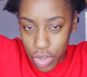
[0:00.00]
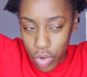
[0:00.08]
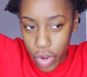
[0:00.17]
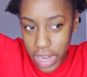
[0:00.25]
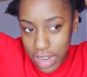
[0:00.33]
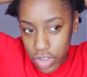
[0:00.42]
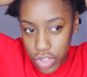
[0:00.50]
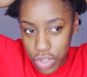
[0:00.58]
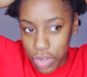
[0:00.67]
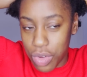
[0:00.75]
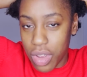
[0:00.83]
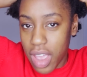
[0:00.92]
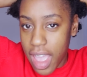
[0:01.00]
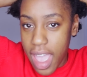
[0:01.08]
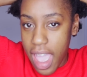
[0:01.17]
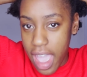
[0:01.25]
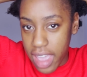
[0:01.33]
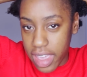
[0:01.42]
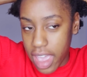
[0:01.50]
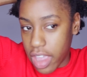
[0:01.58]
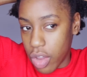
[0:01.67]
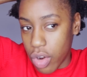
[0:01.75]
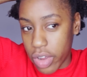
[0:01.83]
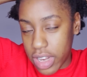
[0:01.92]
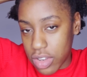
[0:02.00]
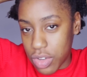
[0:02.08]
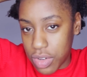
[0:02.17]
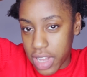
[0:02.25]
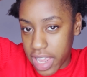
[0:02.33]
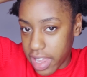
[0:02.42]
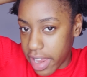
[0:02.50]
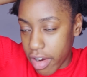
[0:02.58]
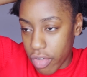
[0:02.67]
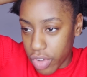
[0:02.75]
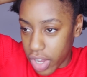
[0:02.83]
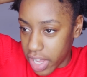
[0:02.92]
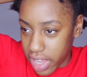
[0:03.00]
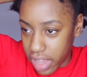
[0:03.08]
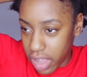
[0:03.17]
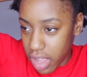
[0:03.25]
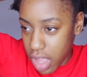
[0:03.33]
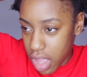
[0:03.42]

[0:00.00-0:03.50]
You're not into hair care, you're not into taking care of your hair.